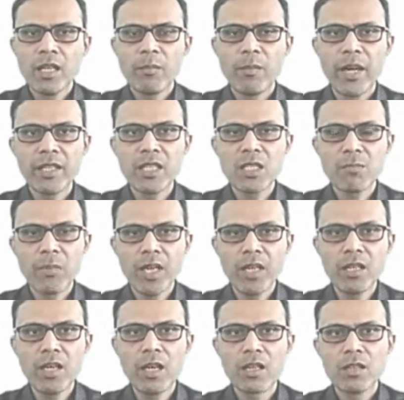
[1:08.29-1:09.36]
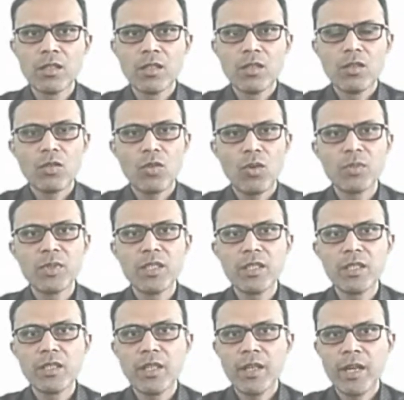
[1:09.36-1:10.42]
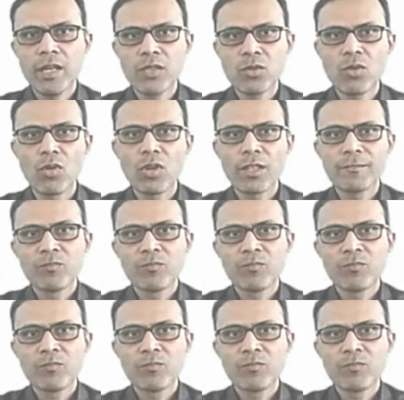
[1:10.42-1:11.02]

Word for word: by the spindle of the headstock.